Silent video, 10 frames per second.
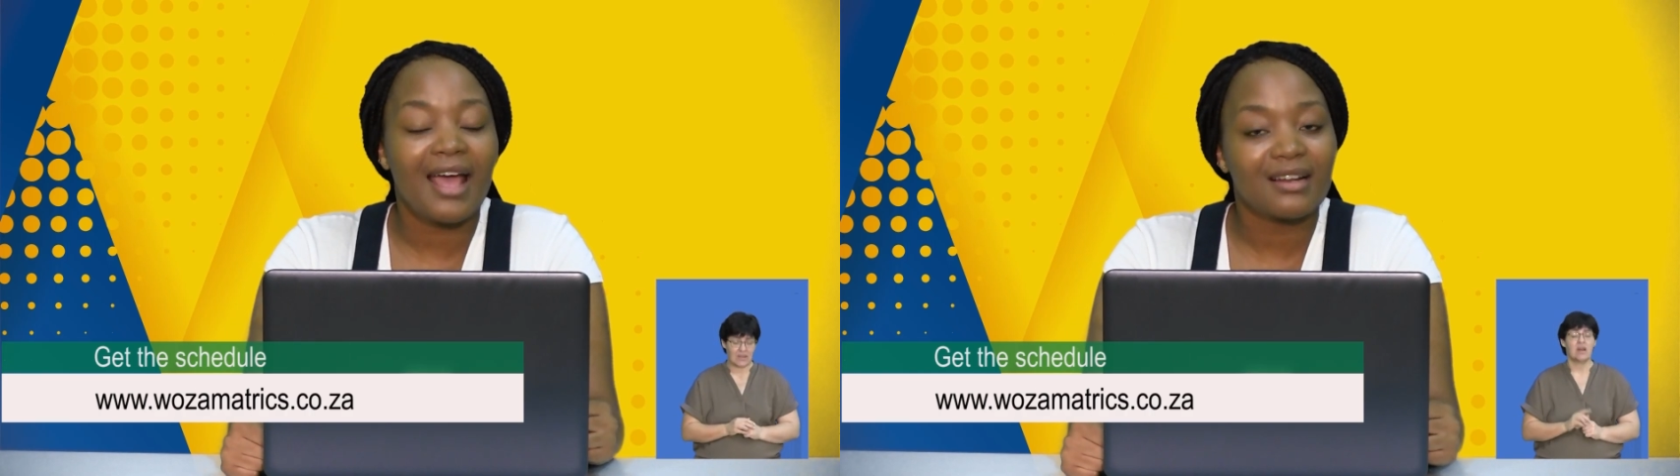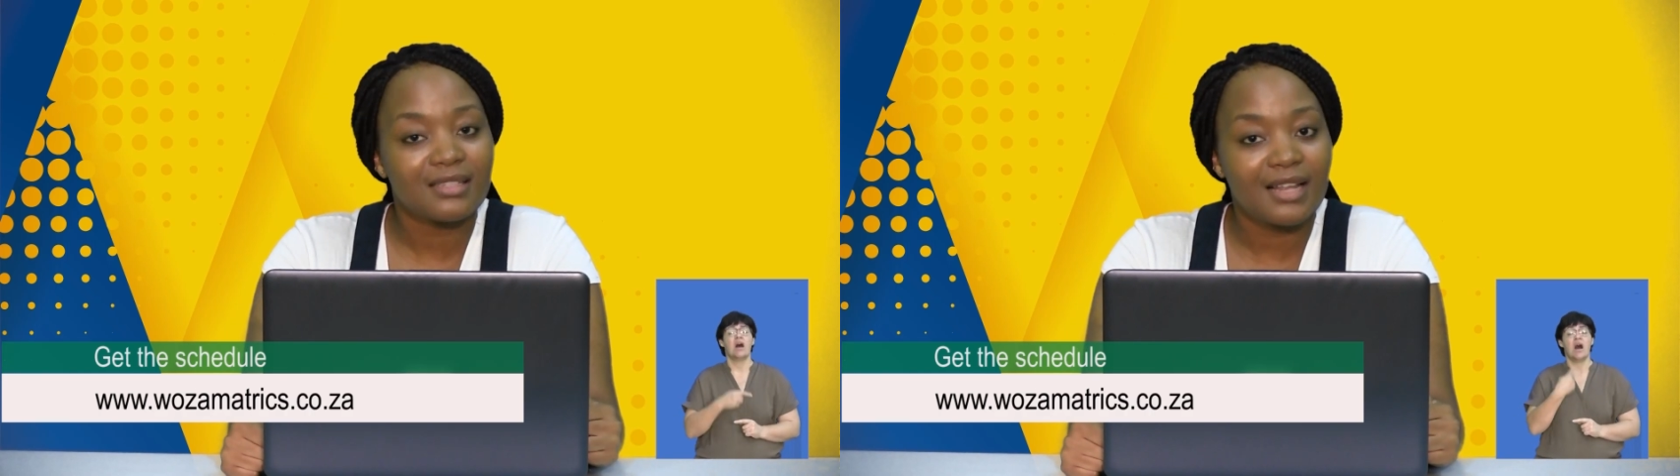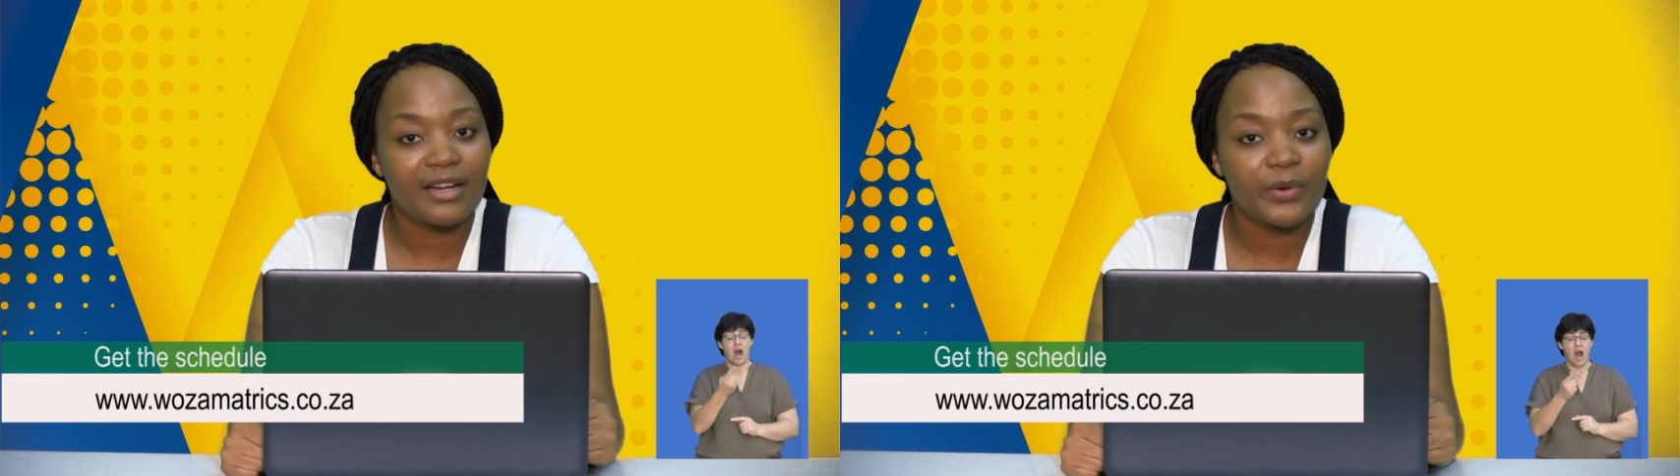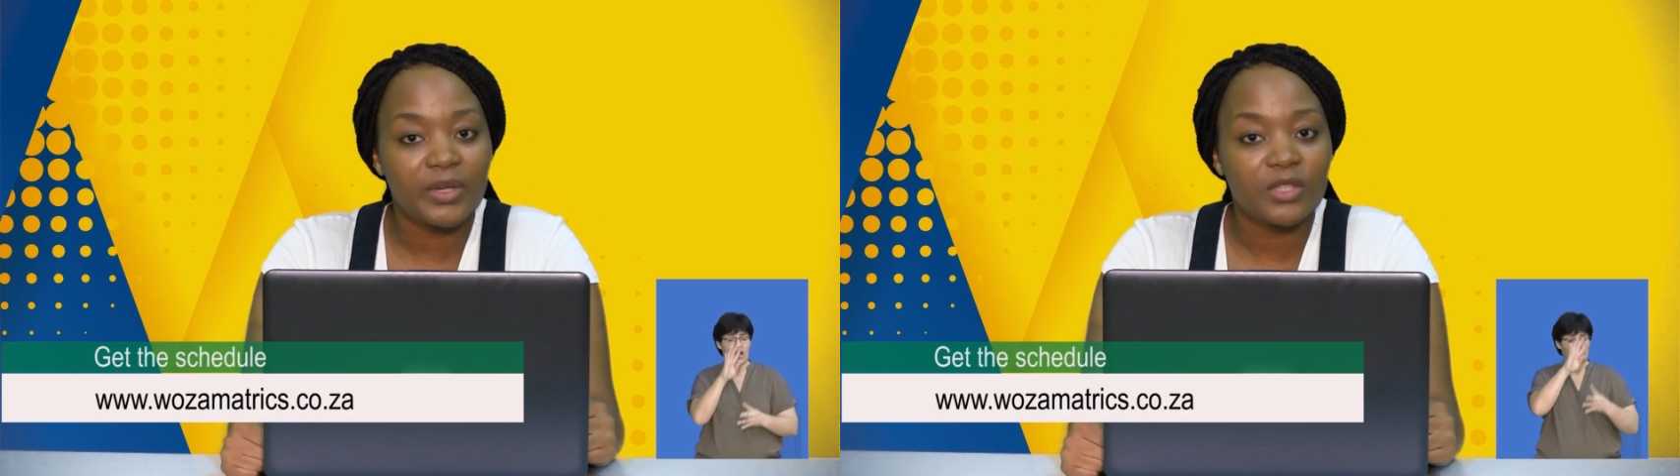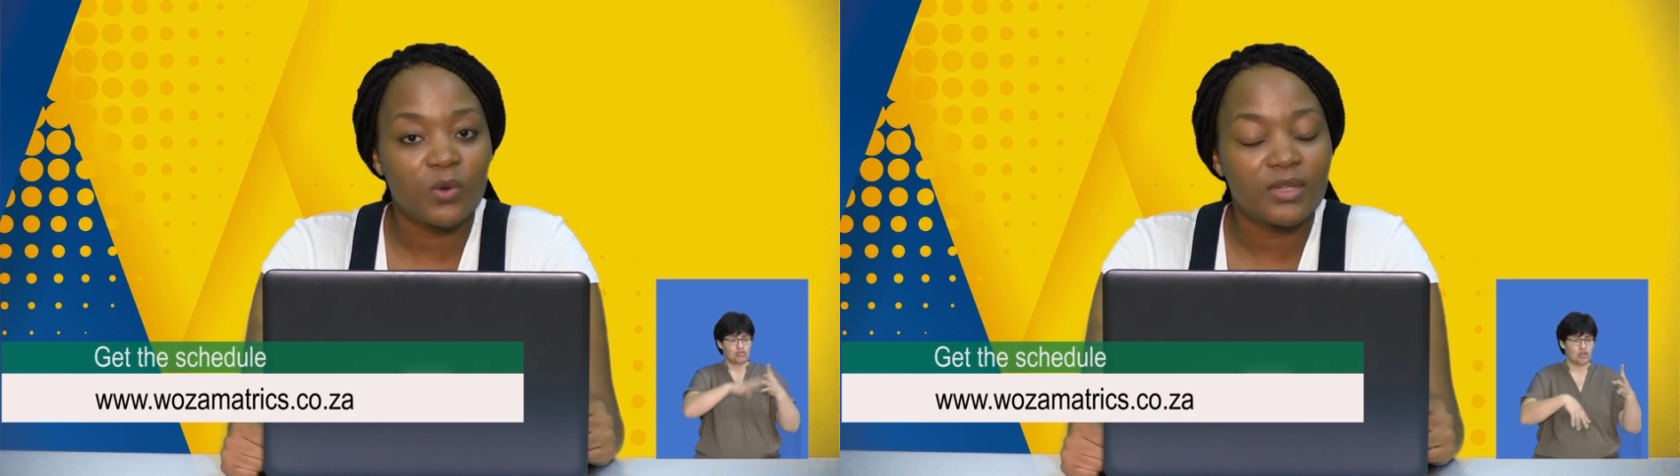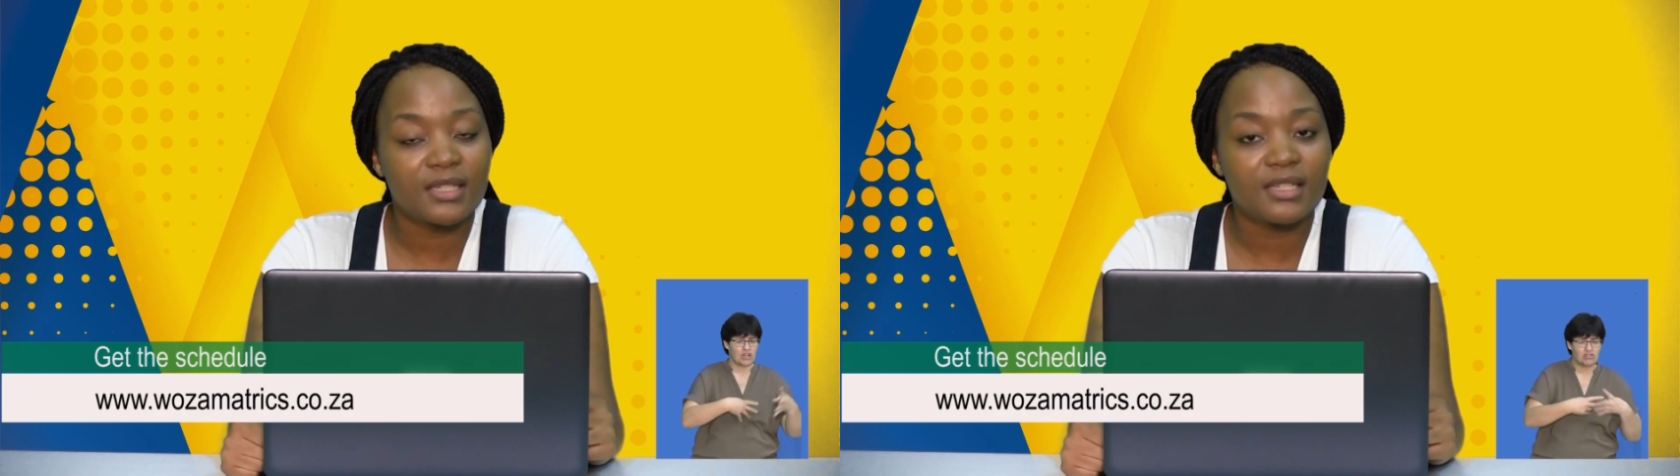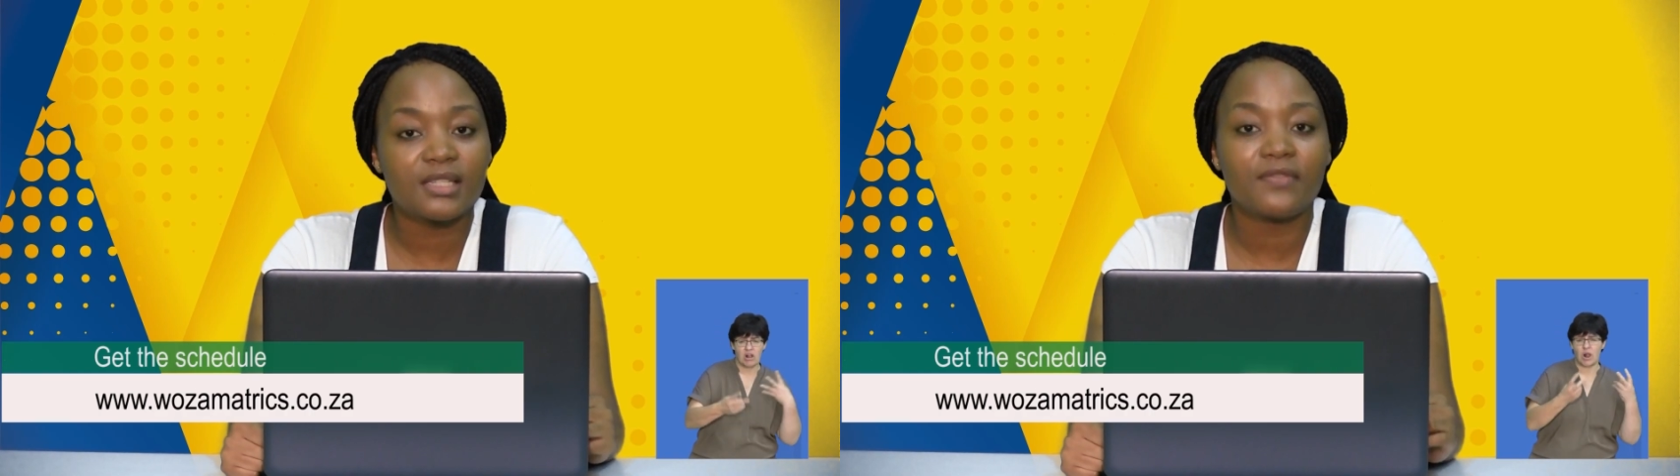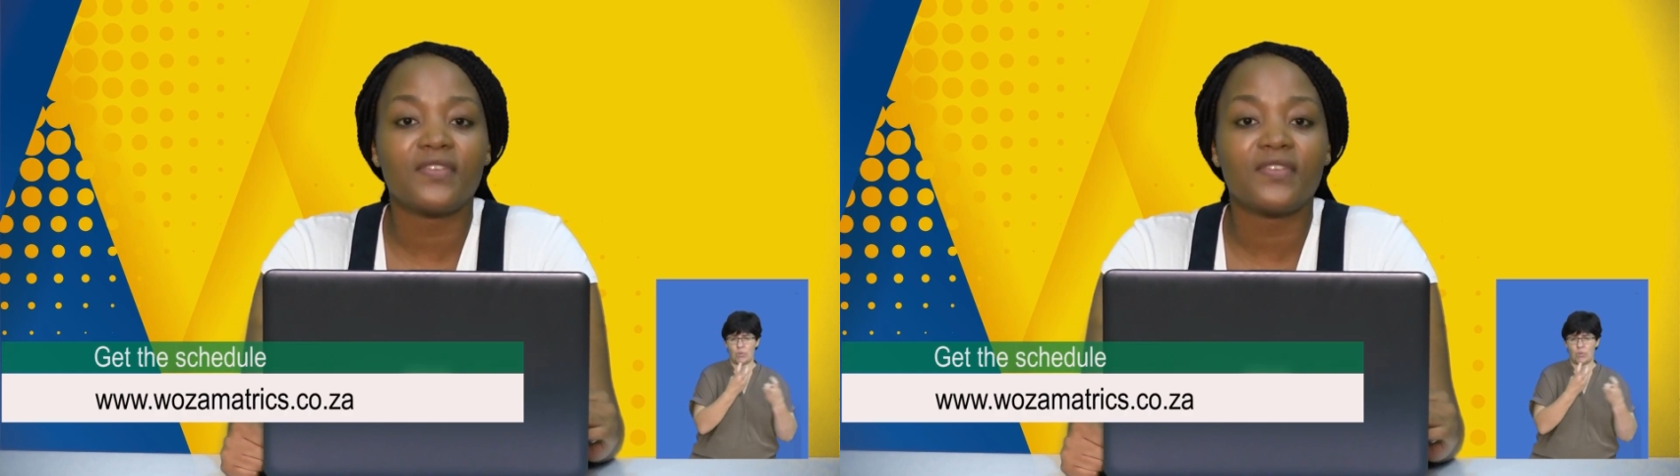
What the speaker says: and study resources,